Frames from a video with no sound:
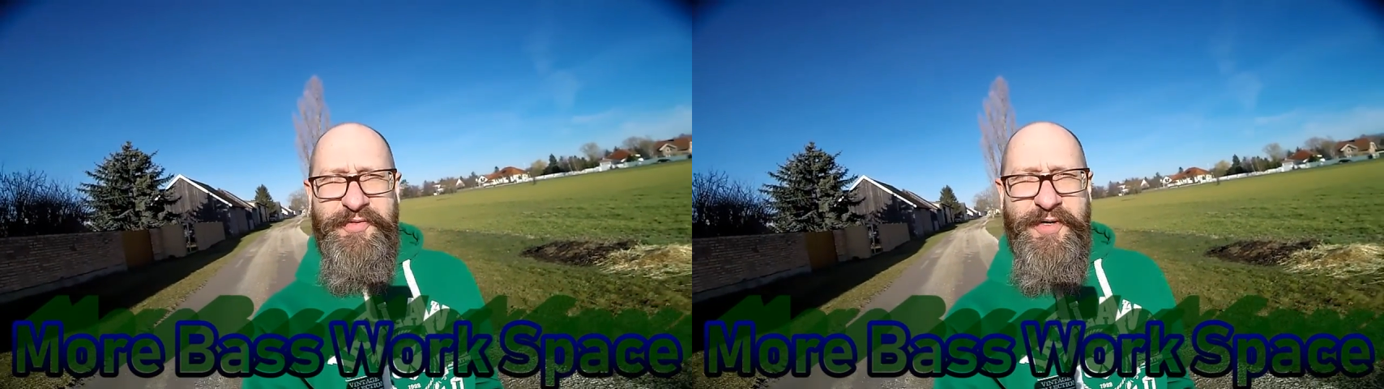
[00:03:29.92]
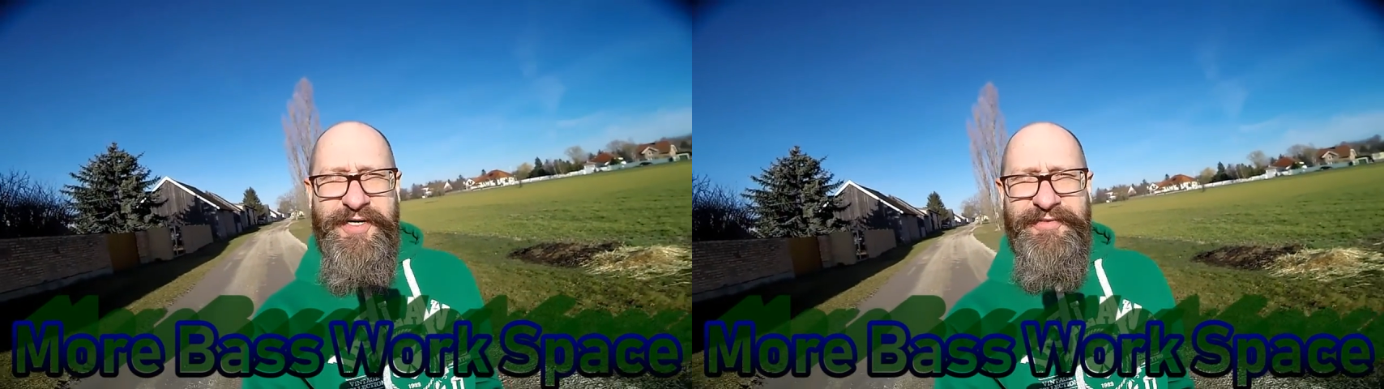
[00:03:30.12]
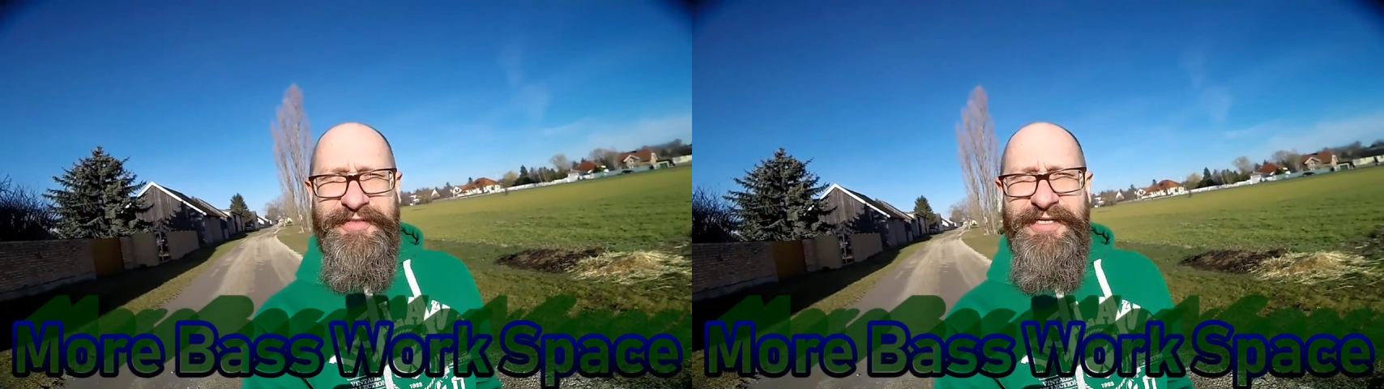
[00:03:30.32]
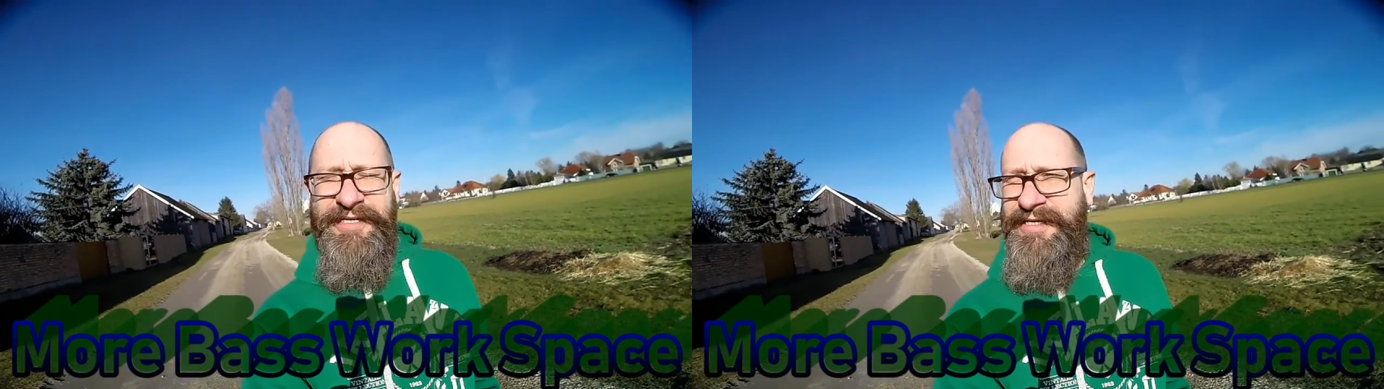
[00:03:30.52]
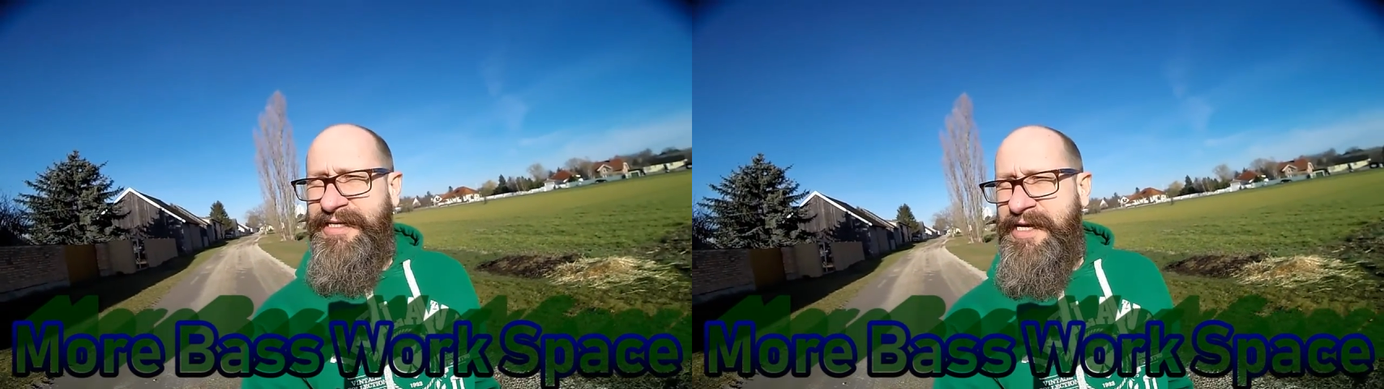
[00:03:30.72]
of the world
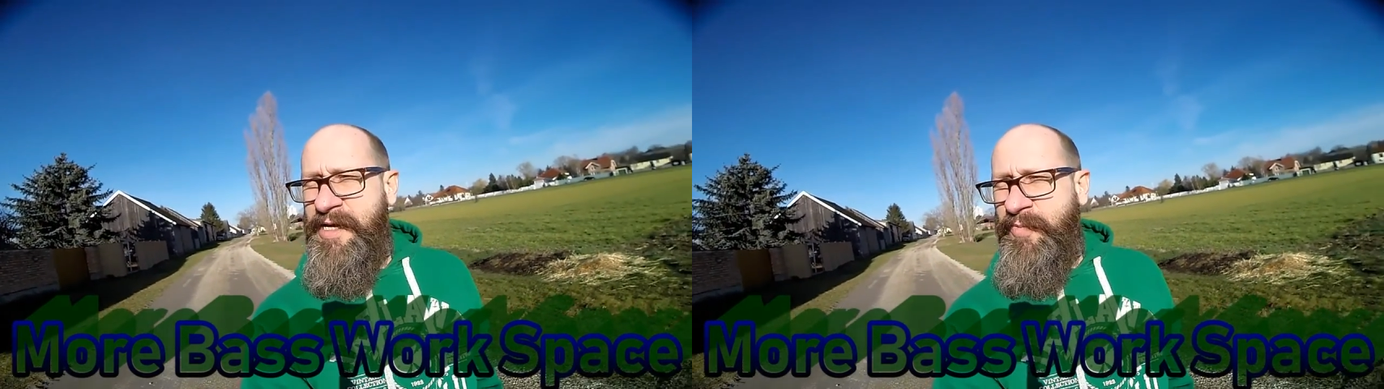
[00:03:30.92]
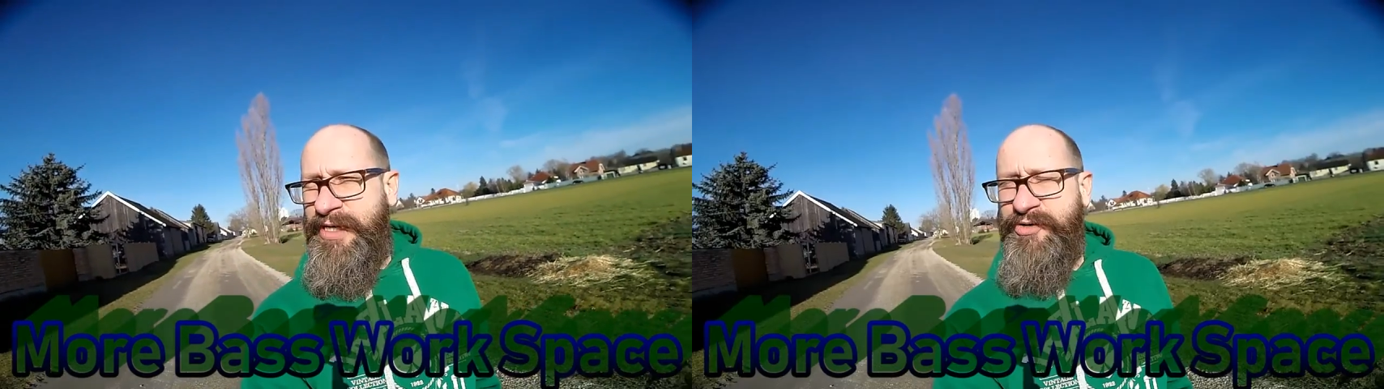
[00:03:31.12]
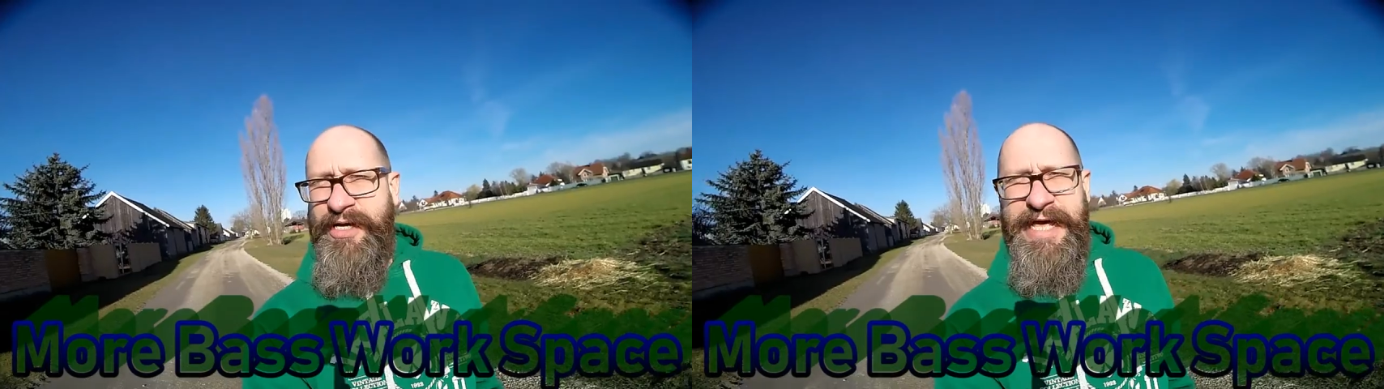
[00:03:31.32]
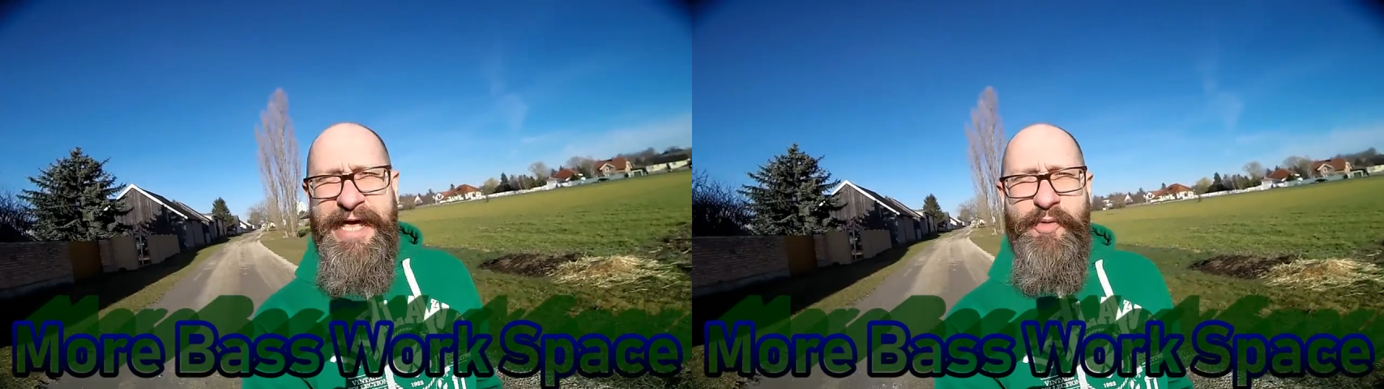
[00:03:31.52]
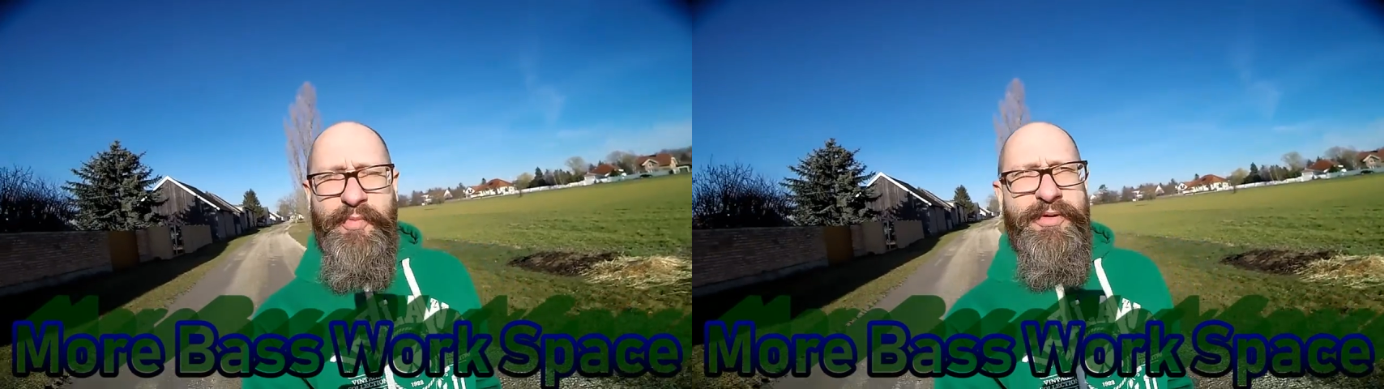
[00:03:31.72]
by trying to
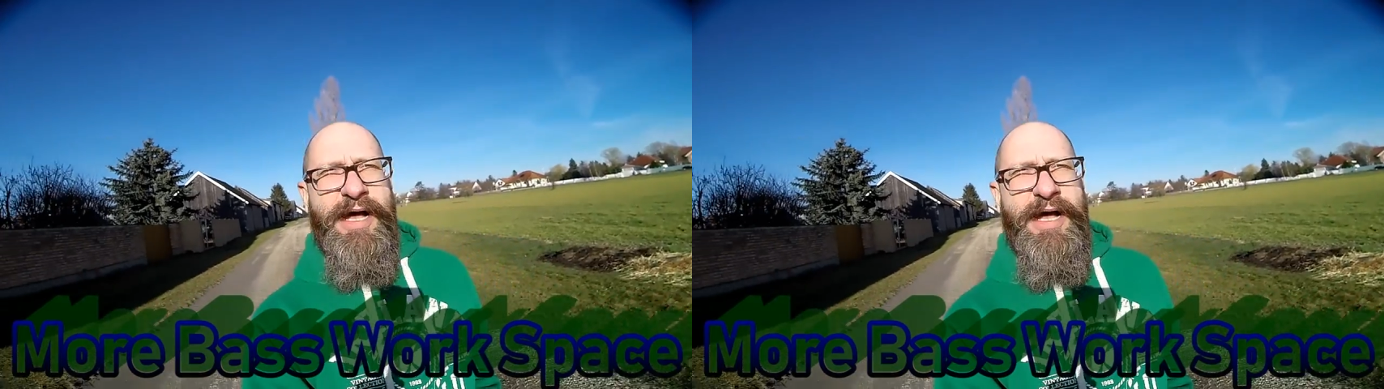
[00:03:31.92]
help